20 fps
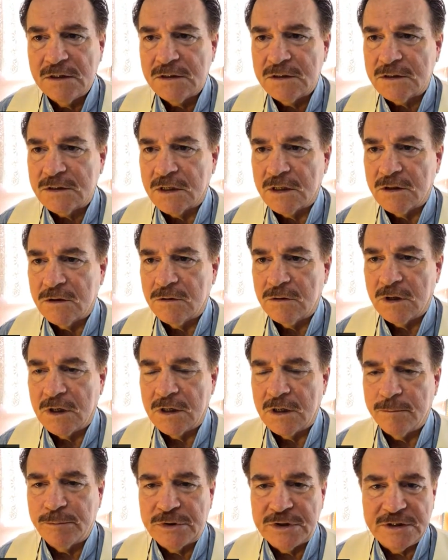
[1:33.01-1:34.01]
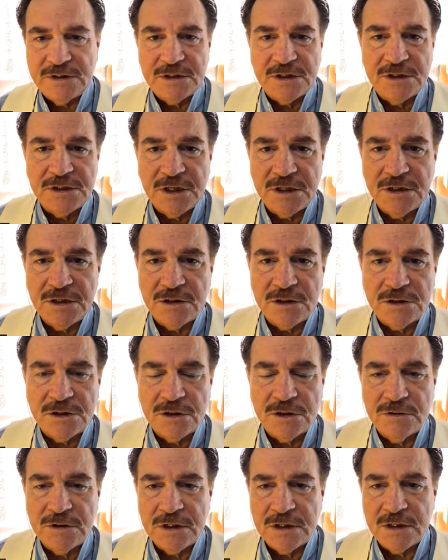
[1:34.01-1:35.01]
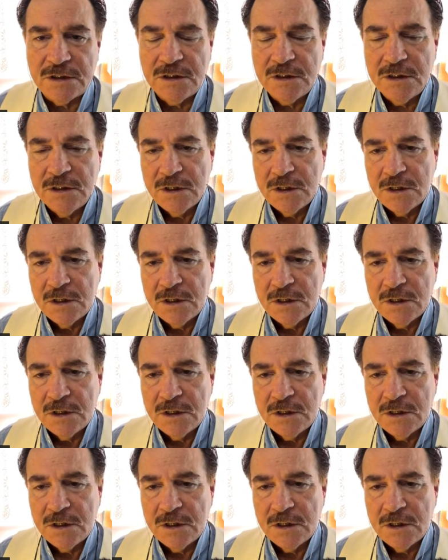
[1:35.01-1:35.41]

So please continue to tune in.